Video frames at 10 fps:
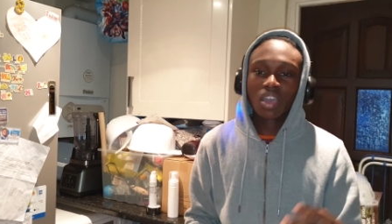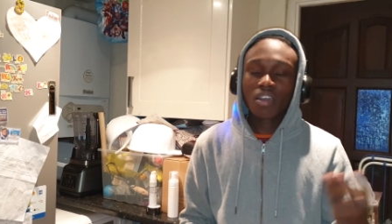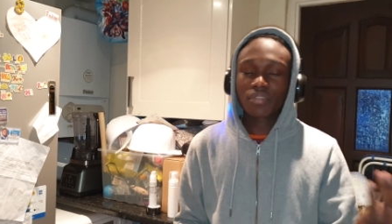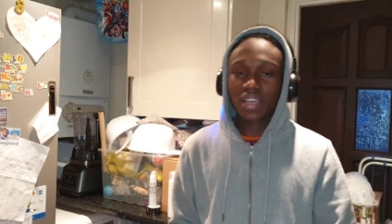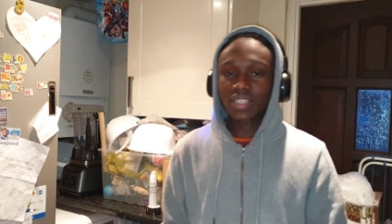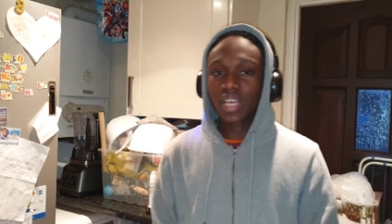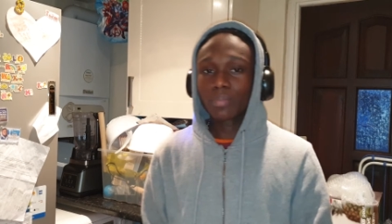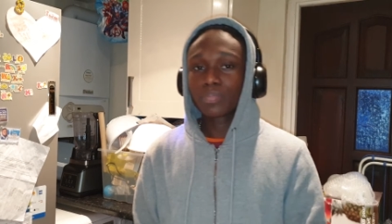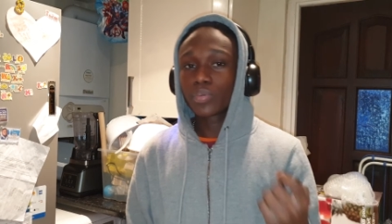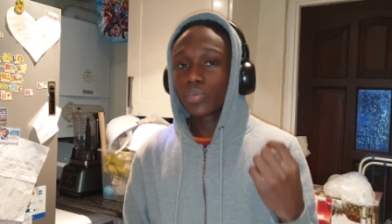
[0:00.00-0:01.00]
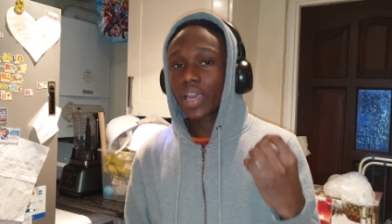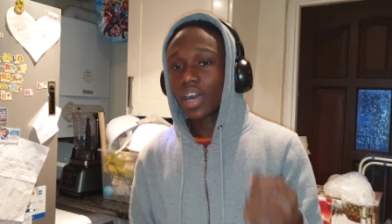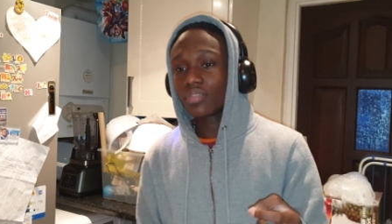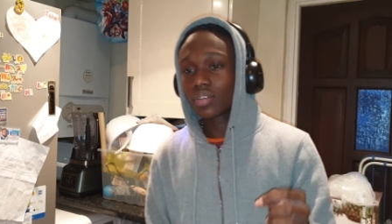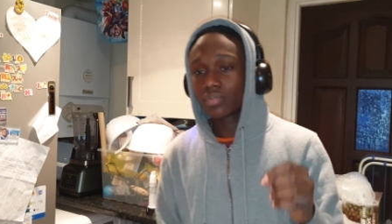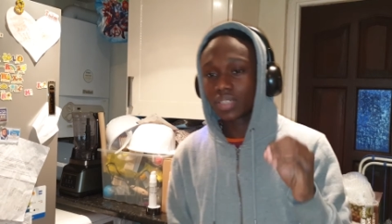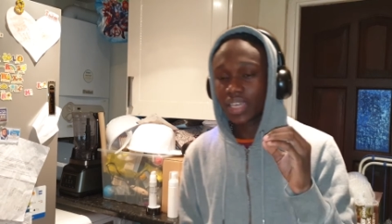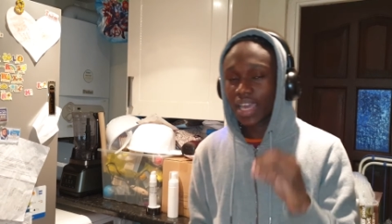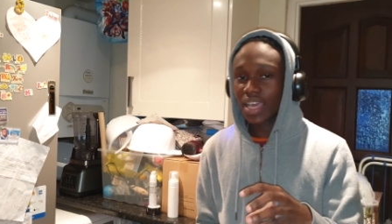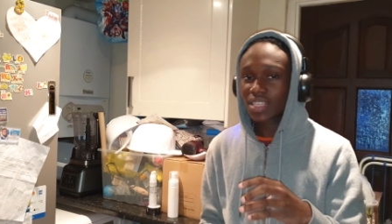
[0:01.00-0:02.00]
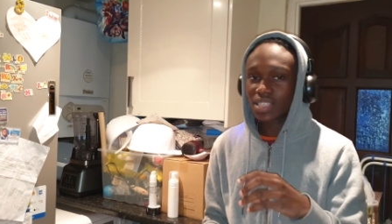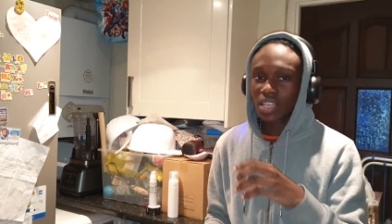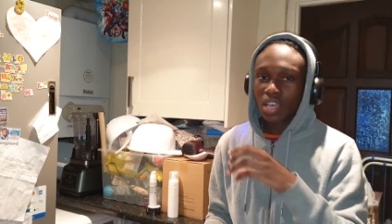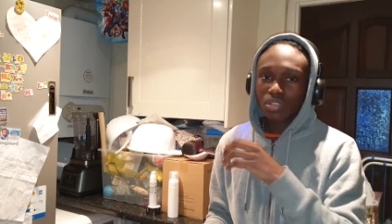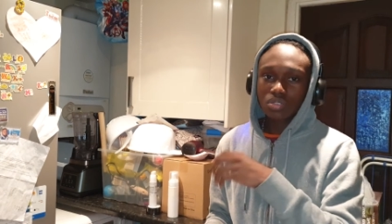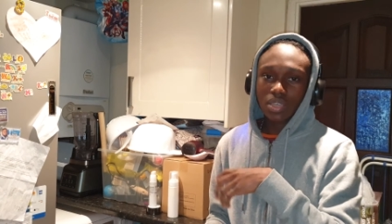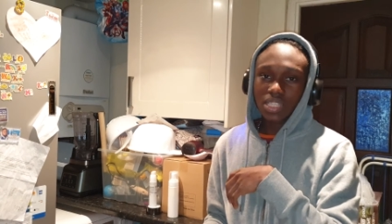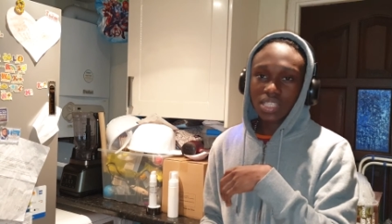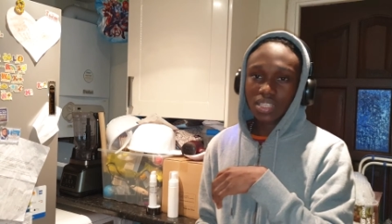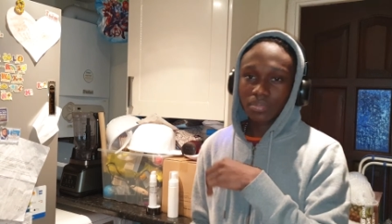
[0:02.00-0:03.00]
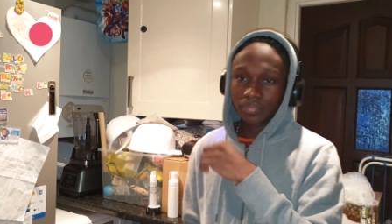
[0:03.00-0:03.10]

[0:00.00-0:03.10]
For example, we have the S20.